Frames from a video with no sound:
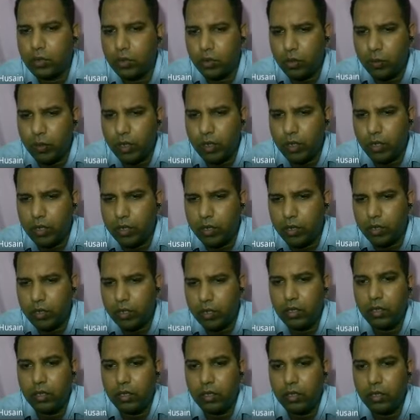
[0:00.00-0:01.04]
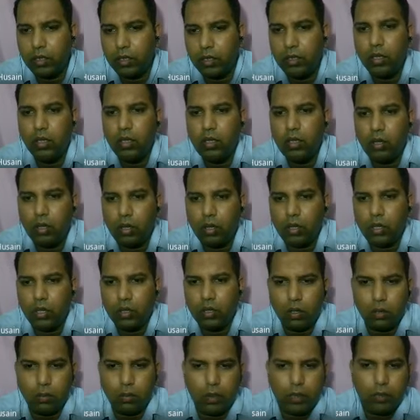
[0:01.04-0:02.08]
should be conducted on an
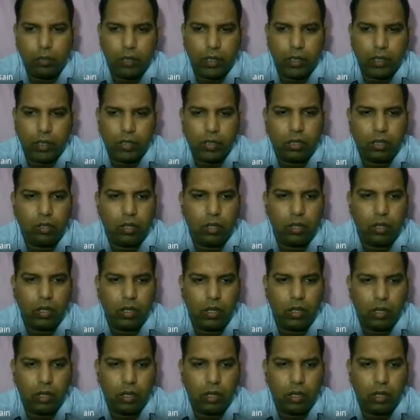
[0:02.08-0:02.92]
open bench or